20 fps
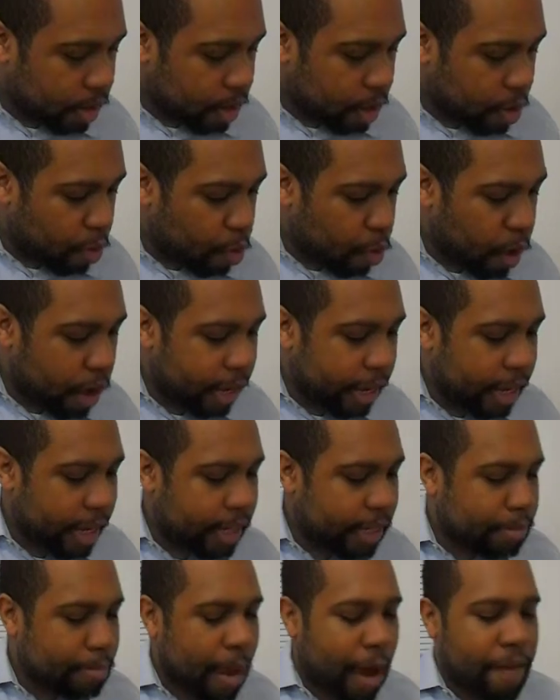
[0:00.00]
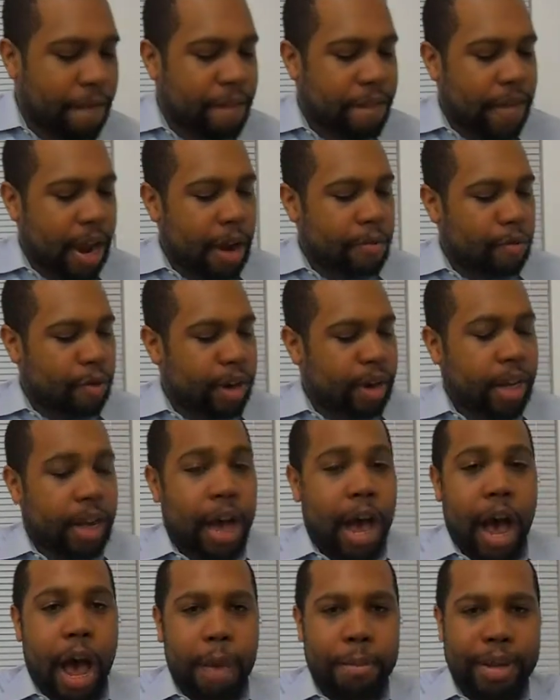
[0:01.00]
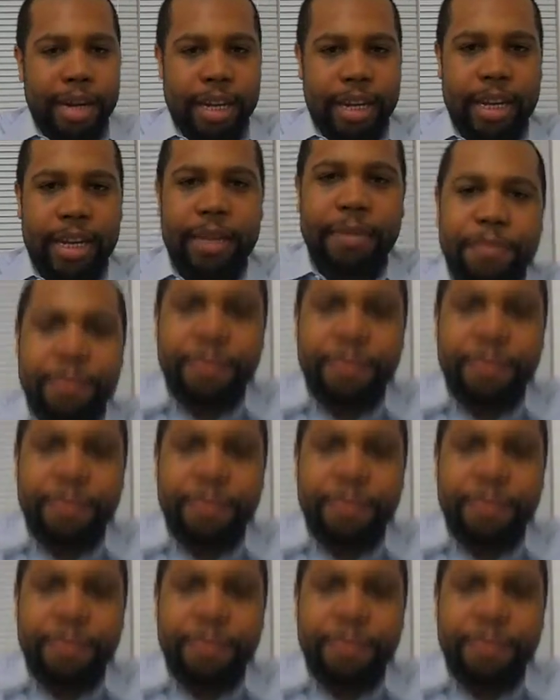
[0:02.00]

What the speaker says: what is my favorite comedy?